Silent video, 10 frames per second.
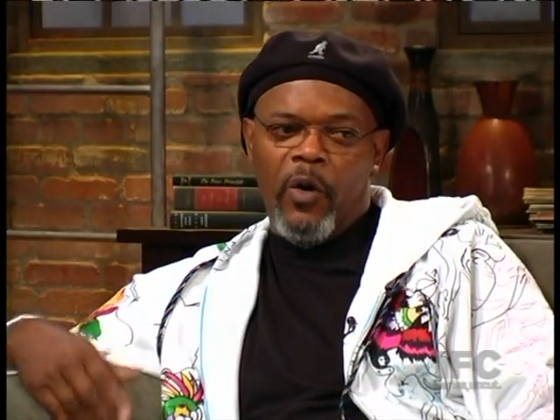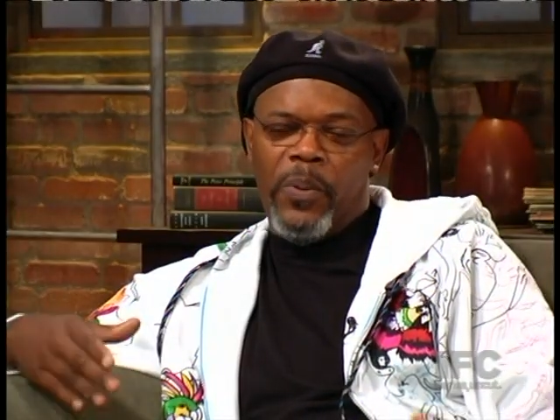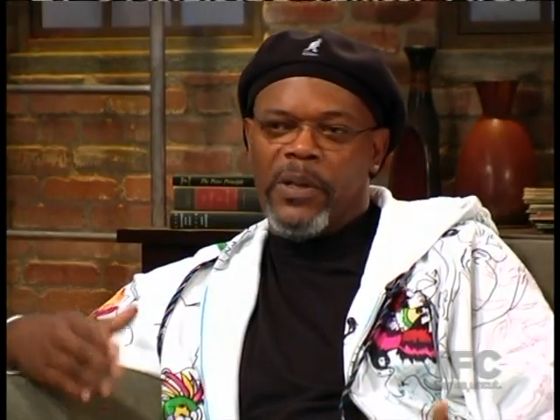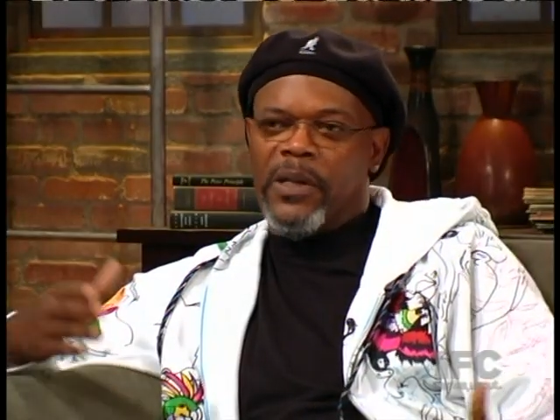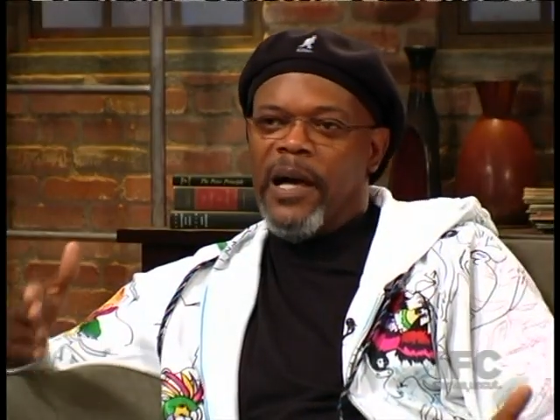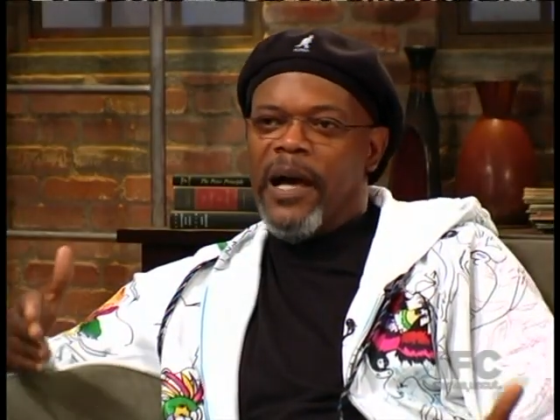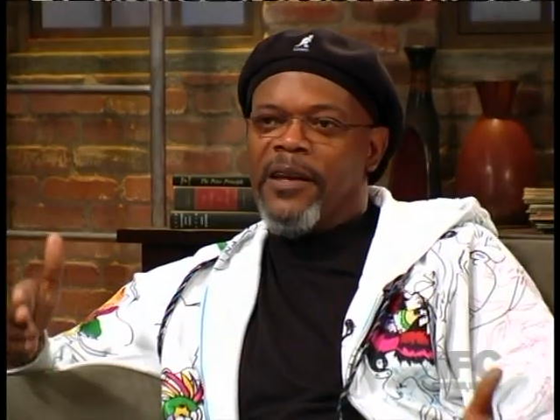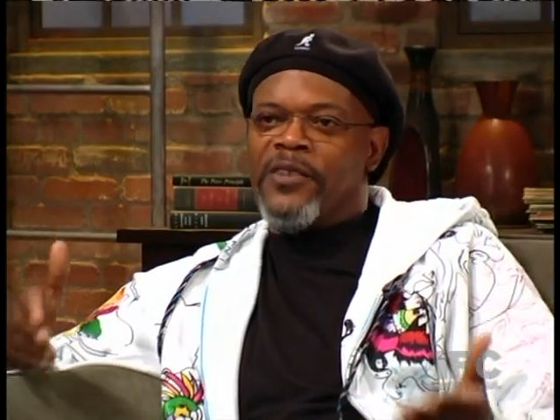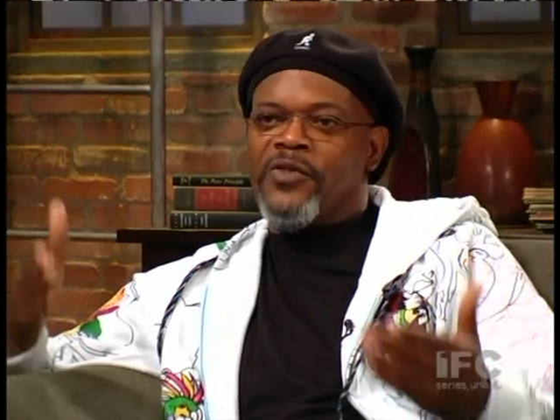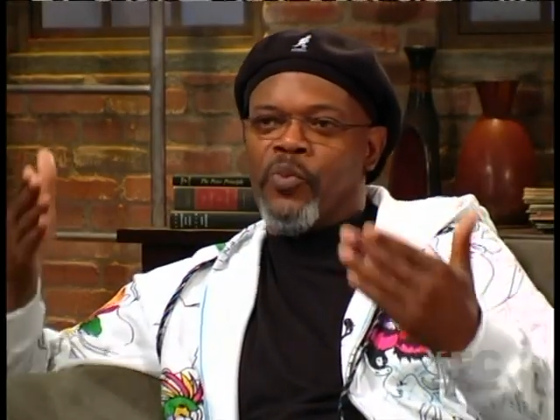open and
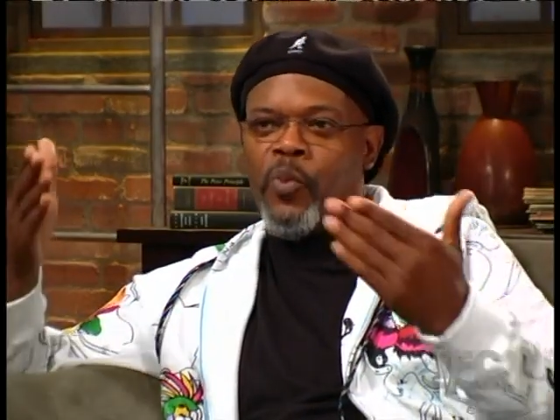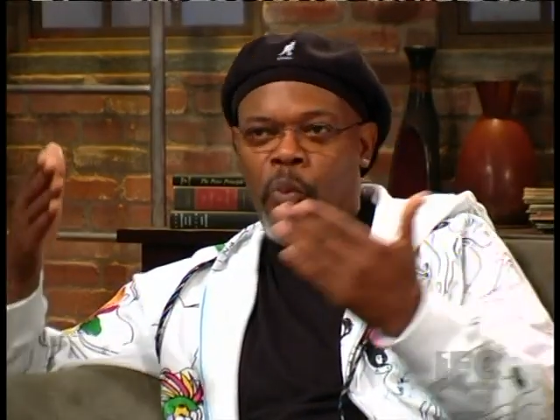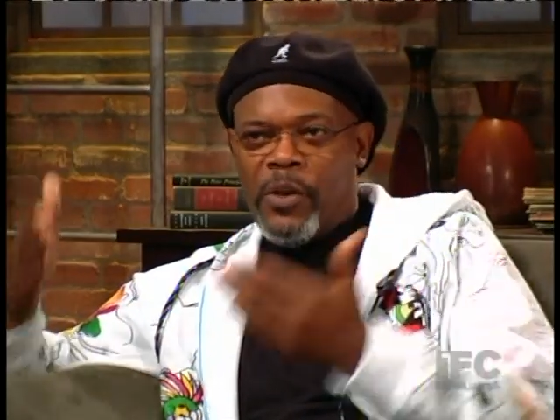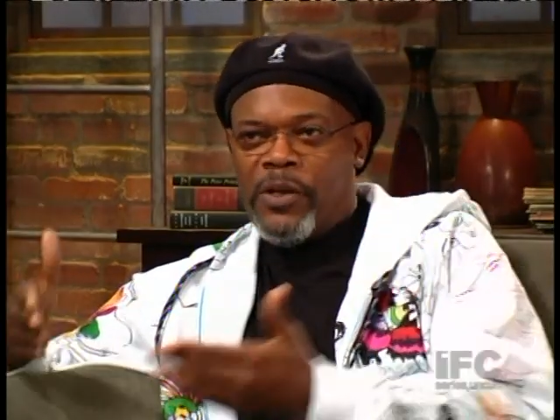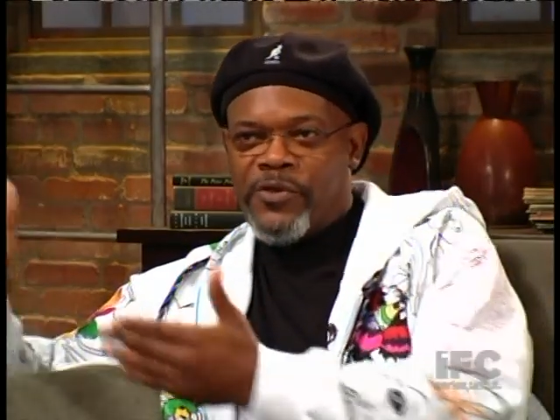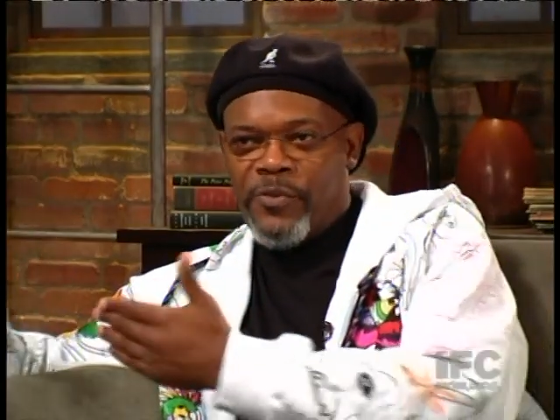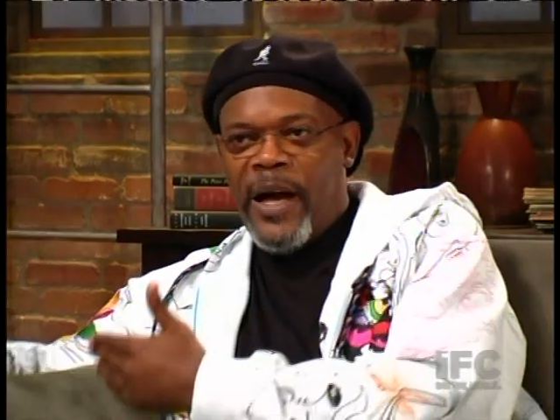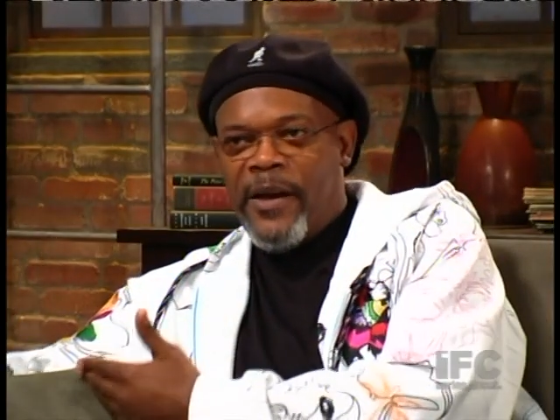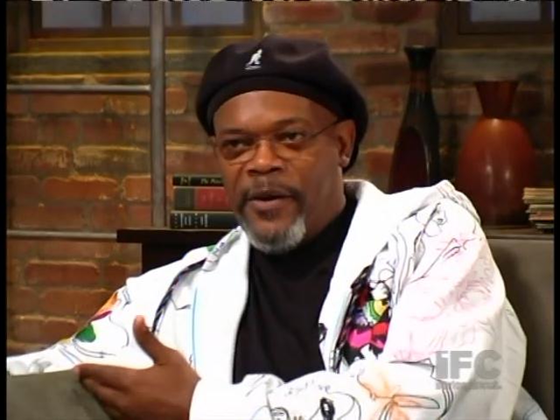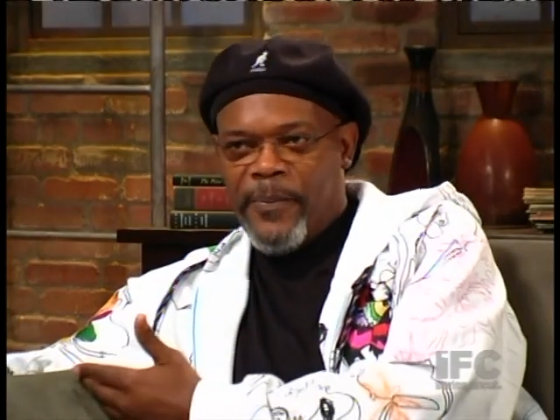honest with this
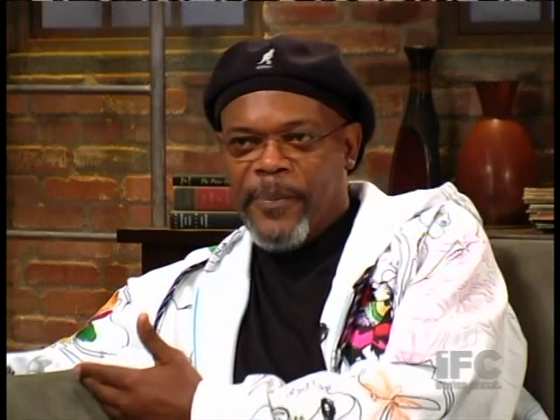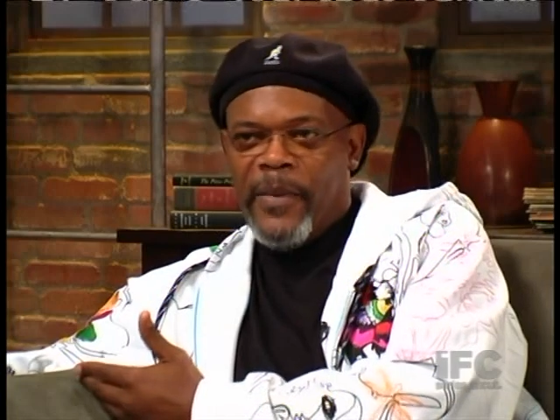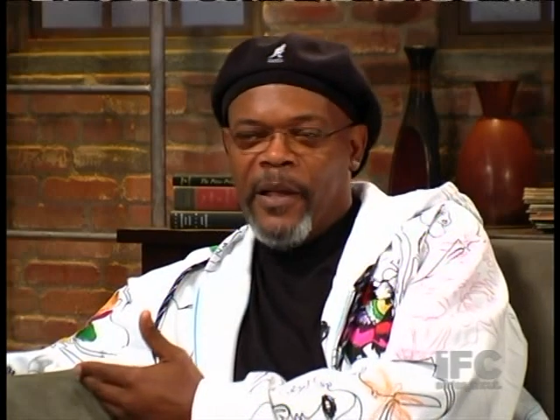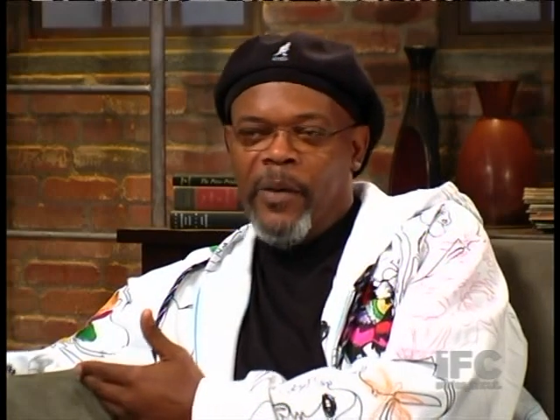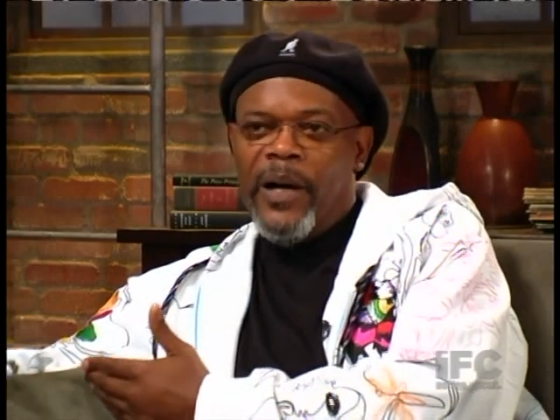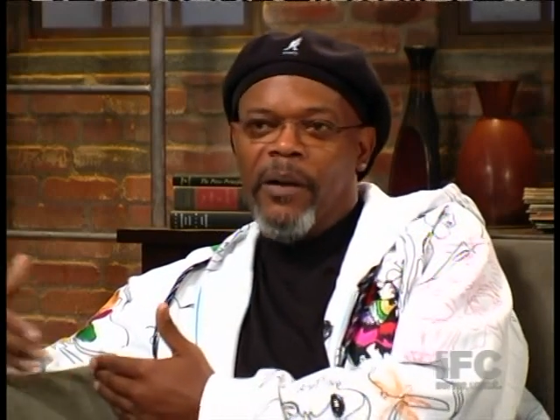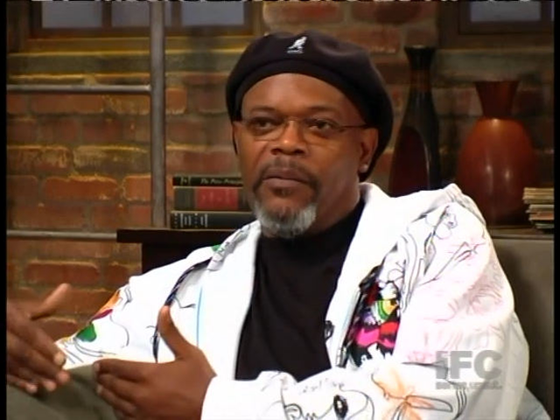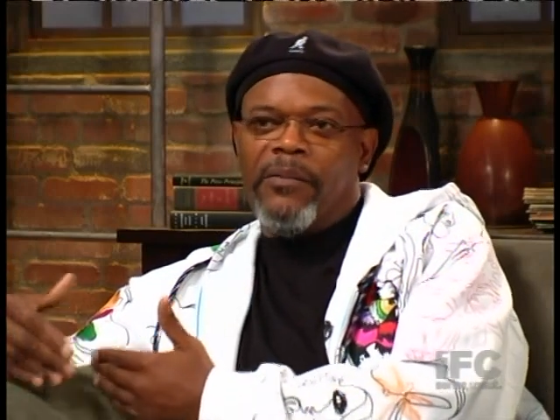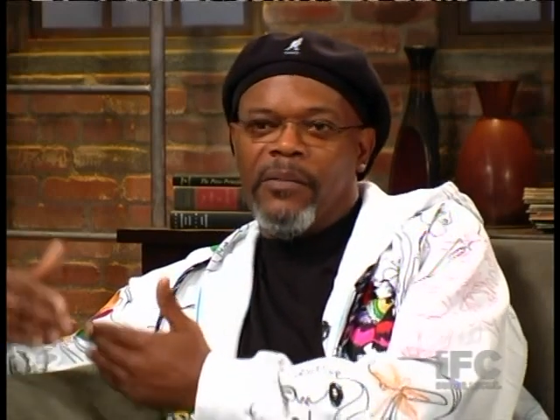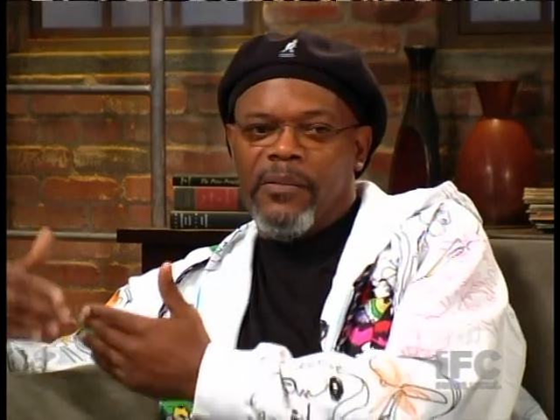writer about